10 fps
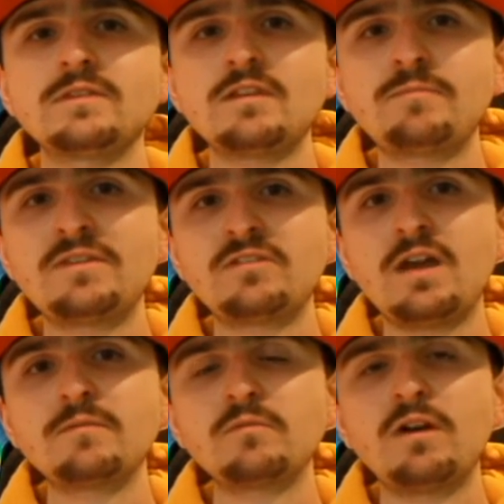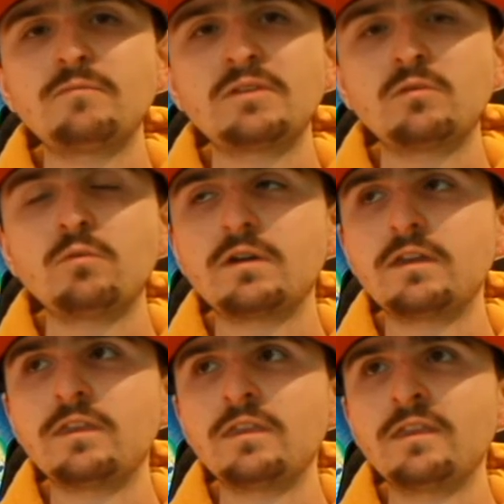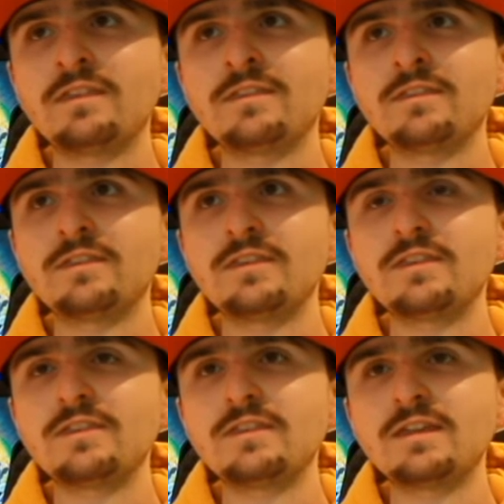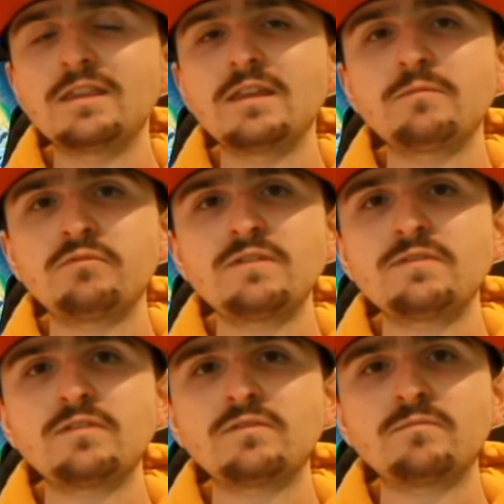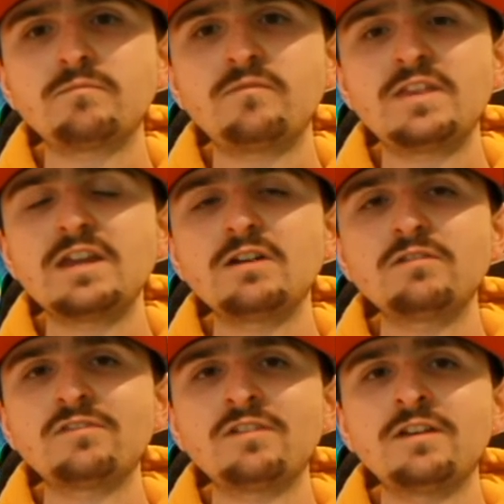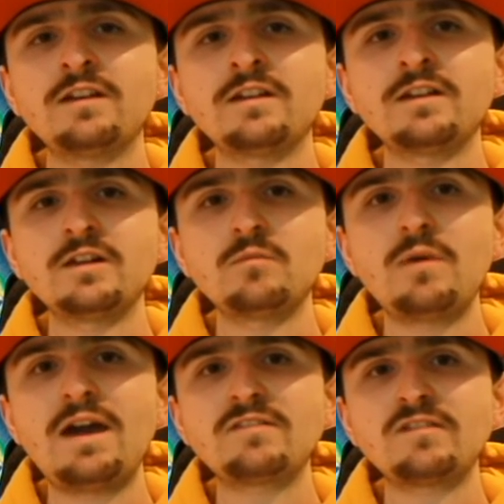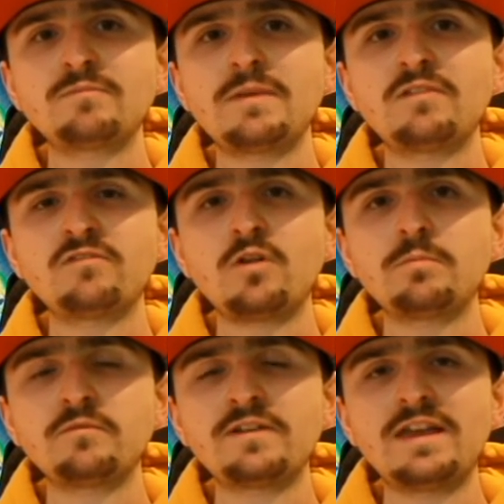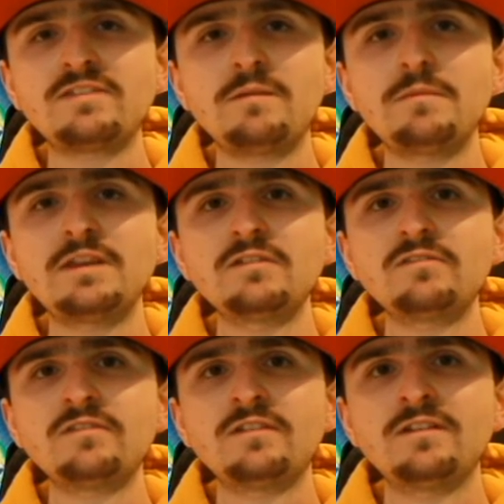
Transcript: There's been times where I've been talking in, in previous videos where it's just been stopped for like 10 minutes.